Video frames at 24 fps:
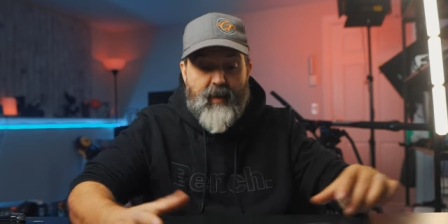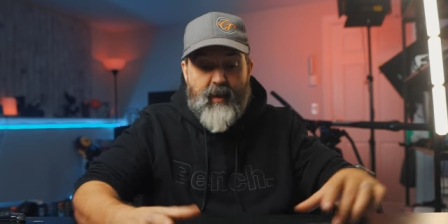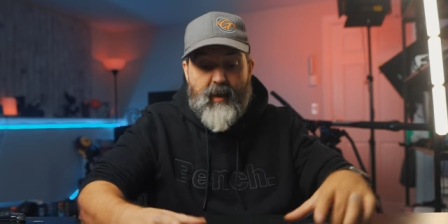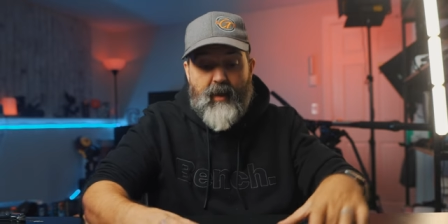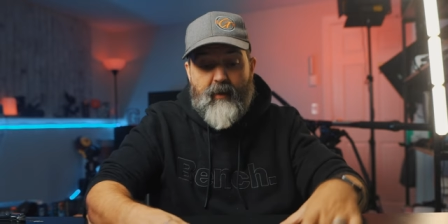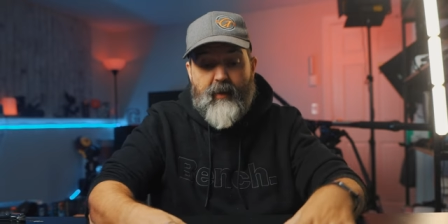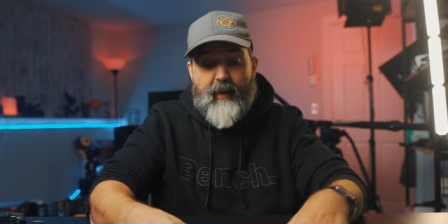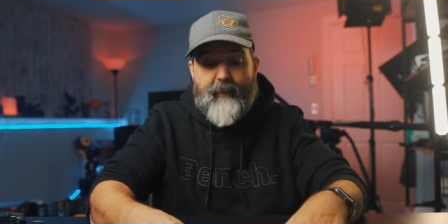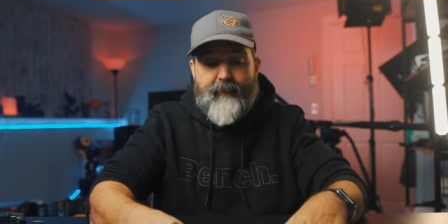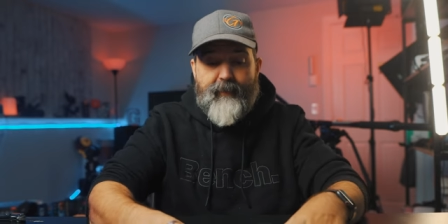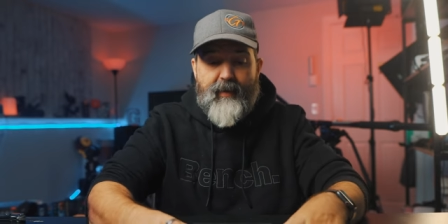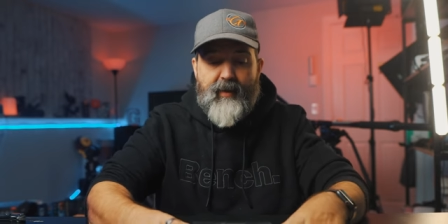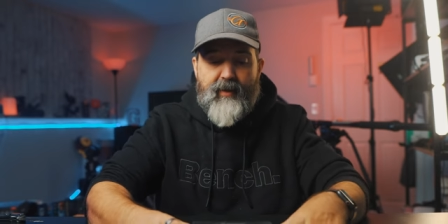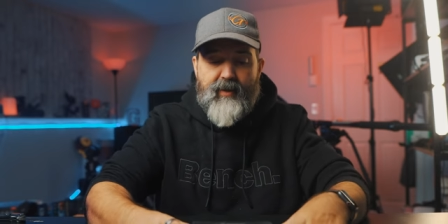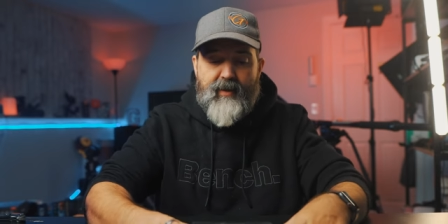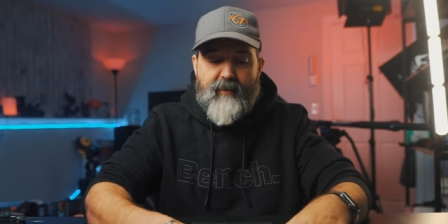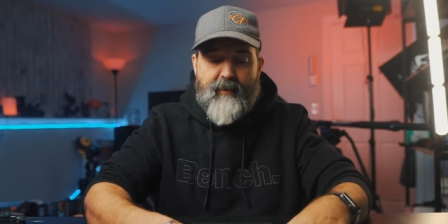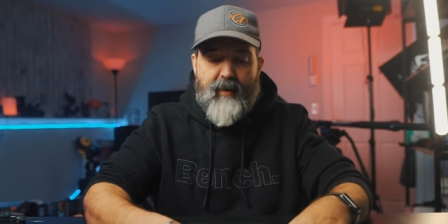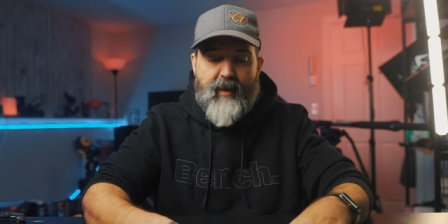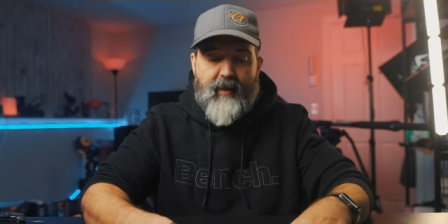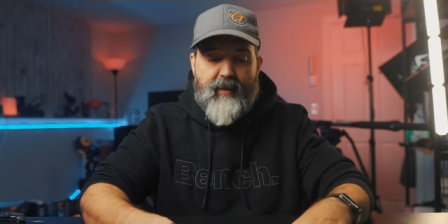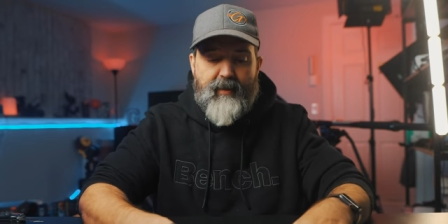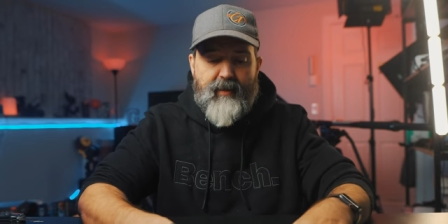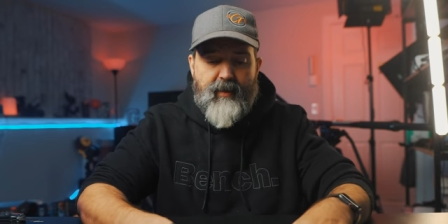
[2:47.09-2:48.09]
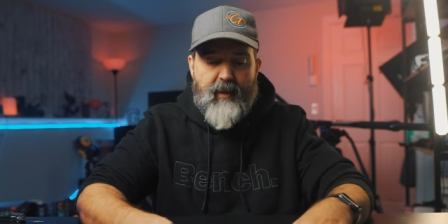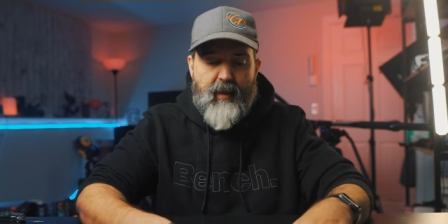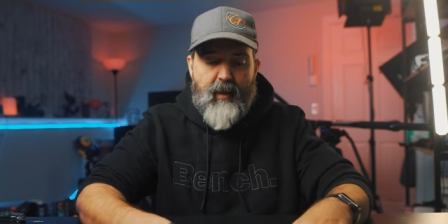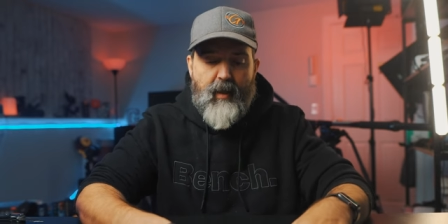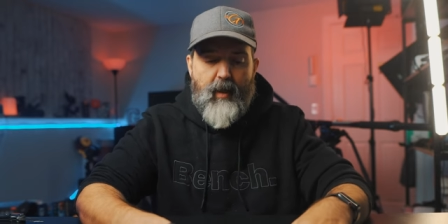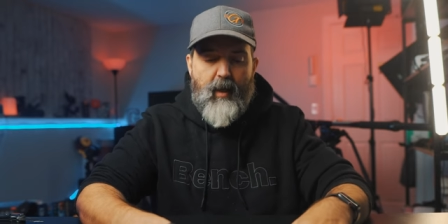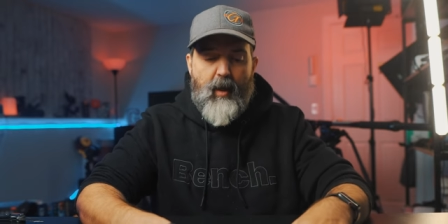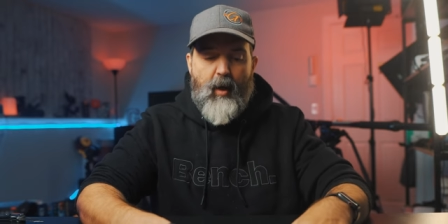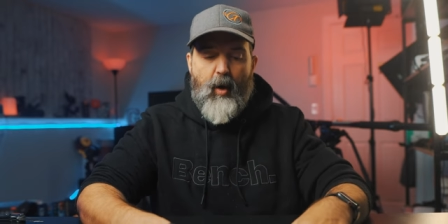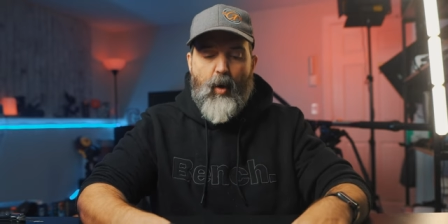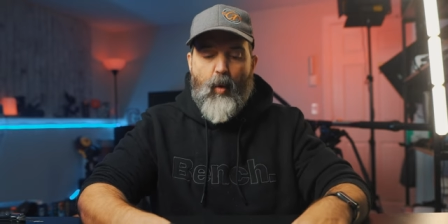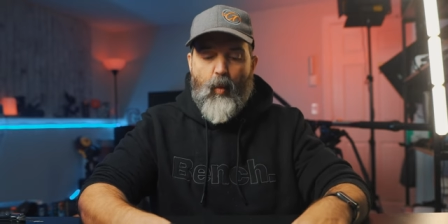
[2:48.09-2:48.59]
All right, here's the box.
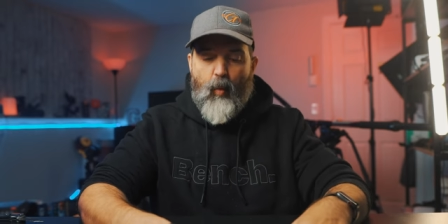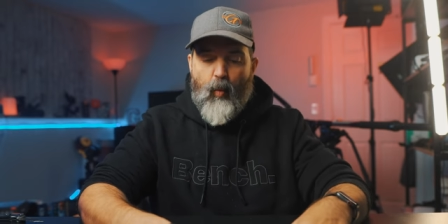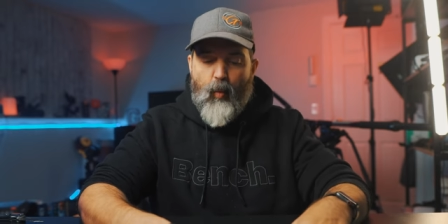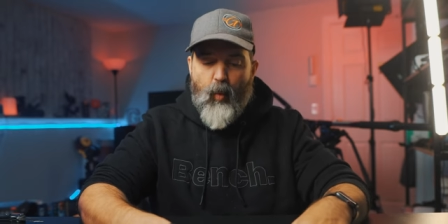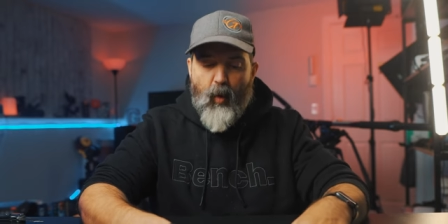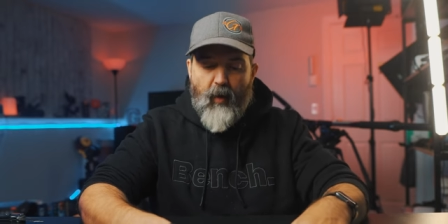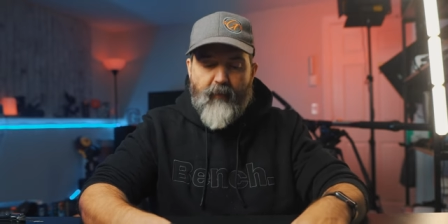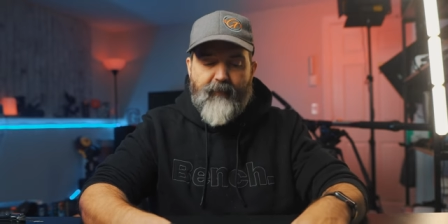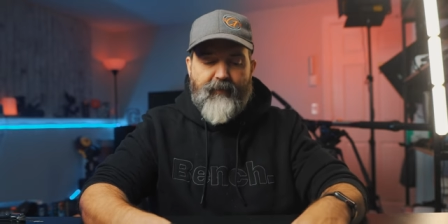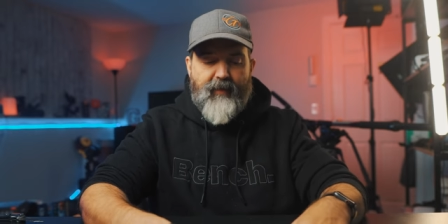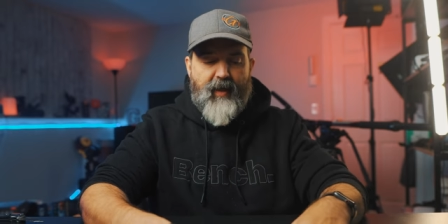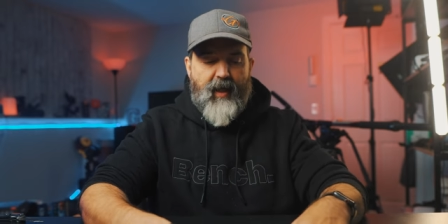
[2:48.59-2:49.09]
Wolf